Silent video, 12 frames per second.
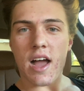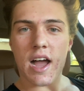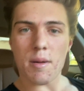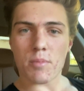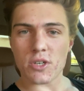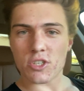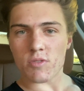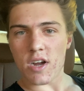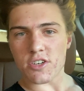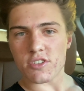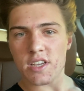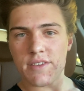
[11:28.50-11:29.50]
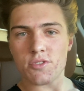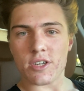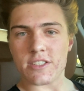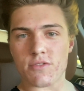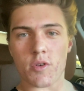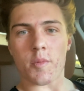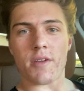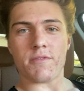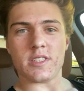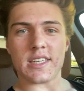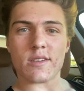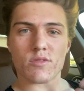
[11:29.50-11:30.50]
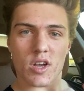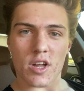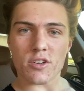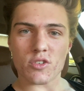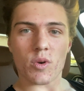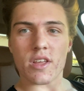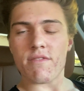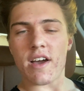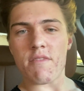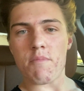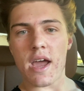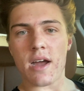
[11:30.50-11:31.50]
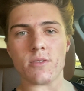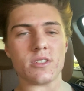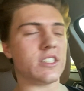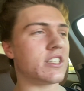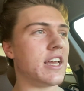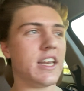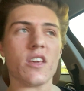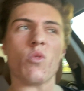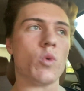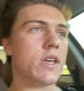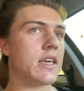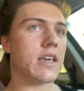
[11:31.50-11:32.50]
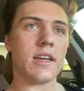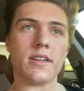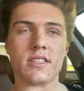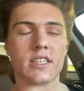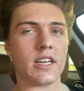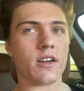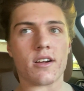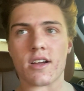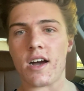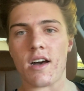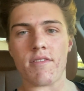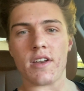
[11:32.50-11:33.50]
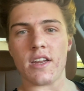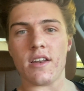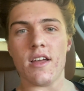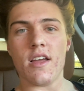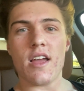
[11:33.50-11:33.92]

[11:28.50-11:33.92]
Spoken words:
I'm Bridger Rogers. I've transformed my physique. I was 125 pounds, skinny, weak, insecure, unconfident.